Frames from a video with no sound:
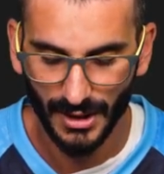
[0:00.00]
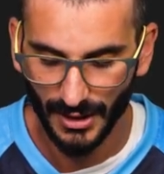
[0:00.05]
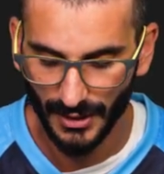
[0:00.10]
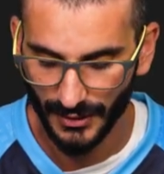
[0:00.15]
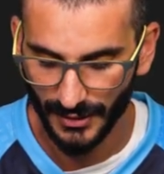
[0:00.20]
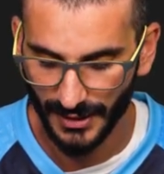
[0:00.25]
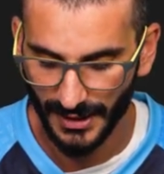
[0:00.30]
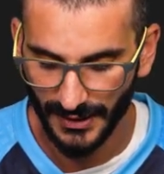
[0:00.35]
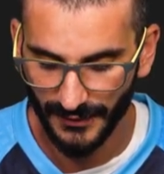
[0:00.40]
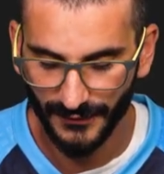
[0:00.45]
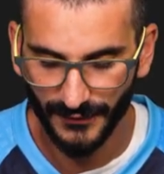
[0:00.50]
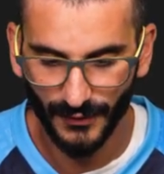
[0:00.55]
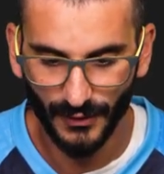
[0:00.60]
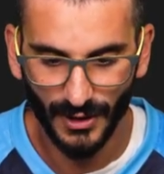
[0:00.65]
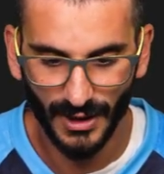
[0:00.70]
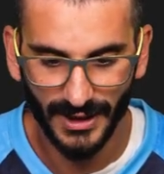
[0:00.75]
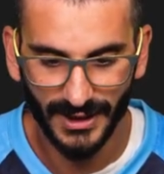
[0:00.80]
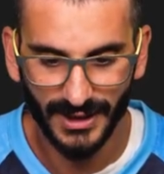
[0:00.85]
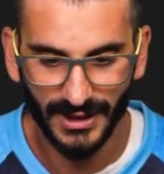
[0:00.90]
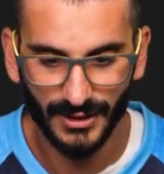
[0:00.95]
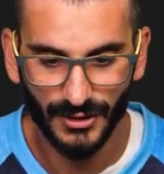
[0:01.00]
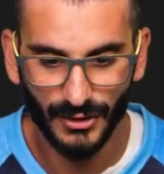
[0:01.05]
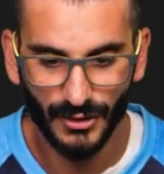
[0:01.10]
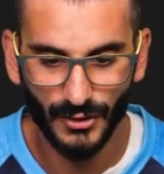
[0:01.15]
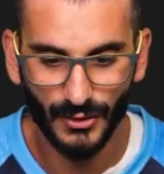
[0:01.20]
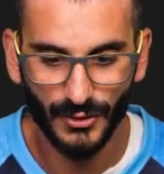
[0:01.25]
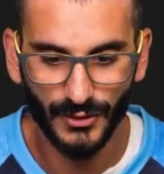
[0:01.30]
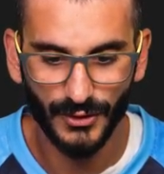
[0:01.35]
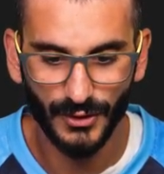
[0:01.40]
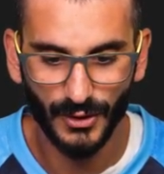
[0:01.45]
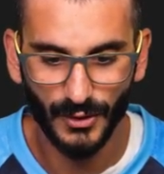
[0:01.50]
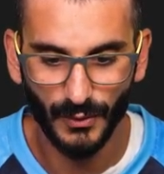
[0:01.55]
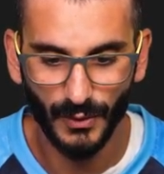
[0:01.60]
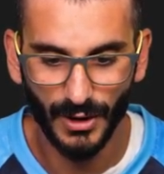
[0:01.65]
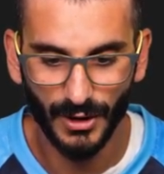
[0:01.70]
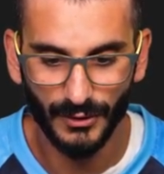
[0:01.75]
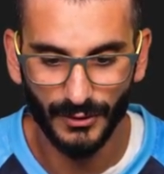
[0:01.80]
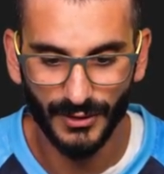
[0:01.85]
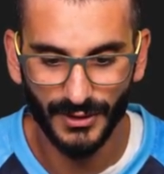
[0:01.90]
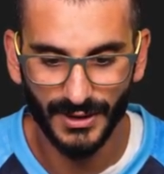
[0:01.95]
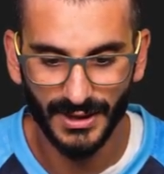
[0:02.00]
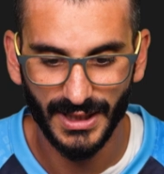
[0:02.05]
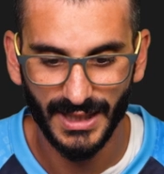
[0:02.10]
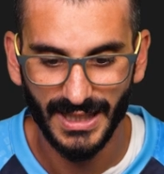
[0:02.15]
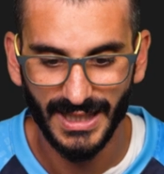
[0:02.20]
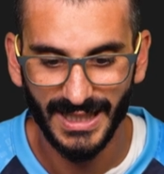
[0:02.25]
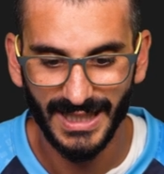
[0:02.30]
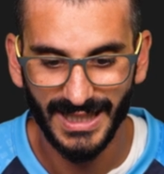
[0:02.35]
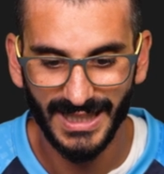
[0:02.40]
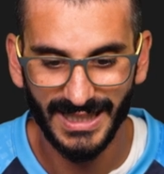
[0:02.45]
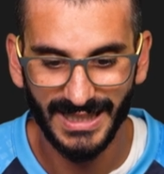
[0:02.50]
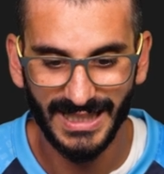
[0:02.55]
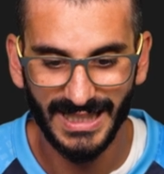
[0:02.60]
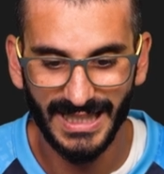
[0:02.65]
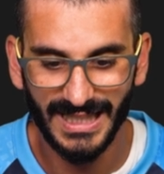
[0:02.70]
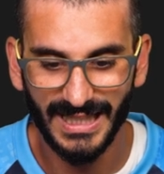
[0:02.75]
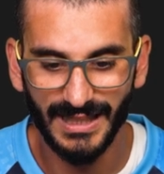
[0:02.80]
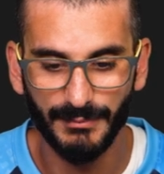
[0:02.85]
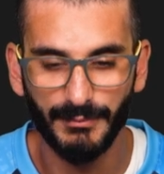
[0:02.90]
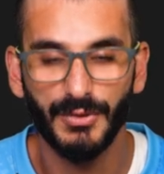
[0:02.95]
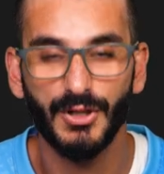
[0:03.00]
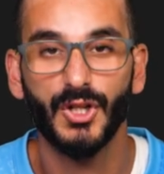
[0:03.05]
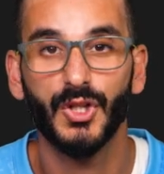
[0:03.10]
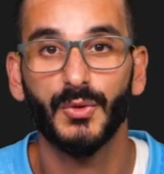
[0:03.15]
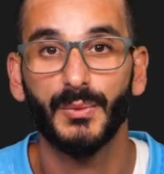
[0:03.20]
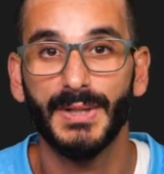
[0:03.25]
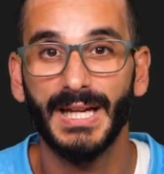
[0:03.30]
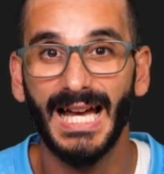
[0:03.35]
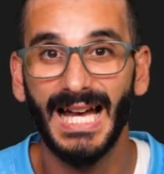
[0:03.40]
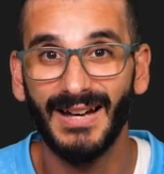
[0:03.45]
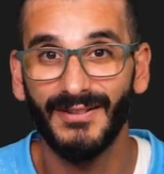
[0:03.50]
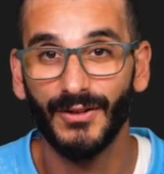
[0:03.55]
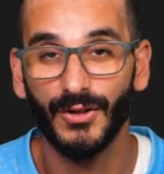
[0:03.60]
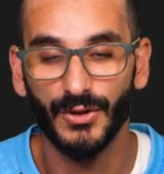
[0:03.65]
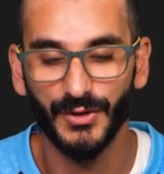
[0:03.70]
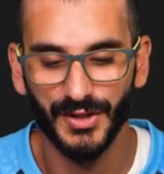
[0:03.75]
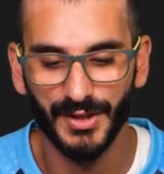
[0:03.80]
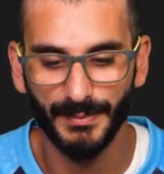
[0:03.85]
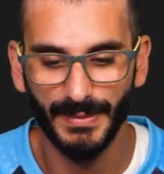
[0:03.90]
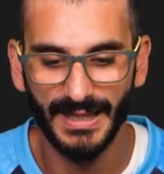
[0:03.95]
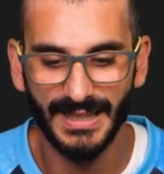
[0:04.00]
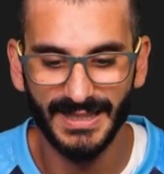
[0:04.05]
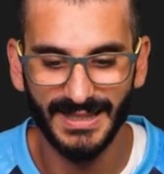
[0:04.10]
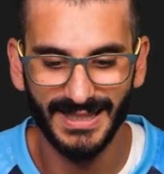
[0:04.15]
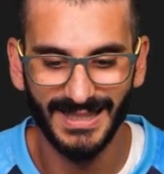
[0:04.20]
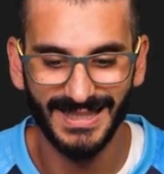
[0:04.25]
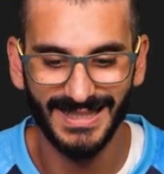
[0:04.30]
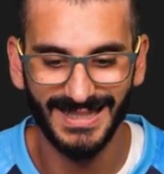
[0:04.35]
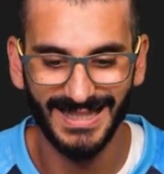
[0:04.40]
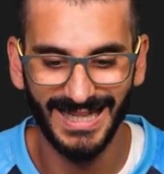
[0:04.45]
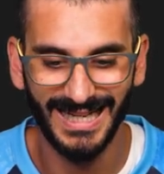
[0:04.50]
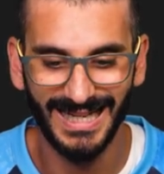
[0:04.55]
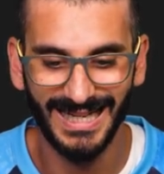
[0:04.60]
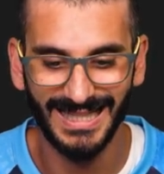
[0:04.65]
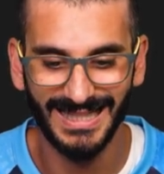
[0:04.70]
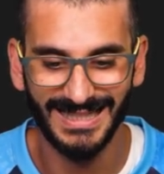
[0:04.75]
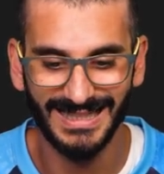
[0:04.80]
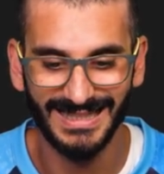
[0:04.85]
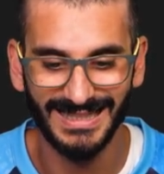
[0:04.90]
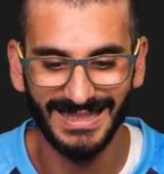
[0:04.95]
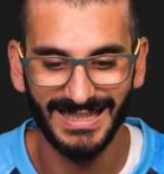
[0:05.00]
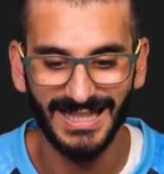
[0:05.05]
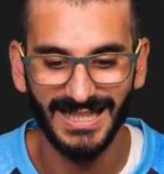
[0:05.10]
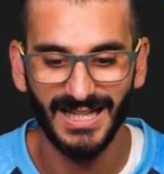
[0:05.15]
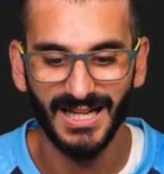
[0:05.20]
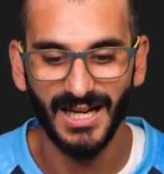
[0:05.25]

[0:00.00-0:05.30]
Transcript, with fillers: So therefore I can use the quotes in here because we have got spaces and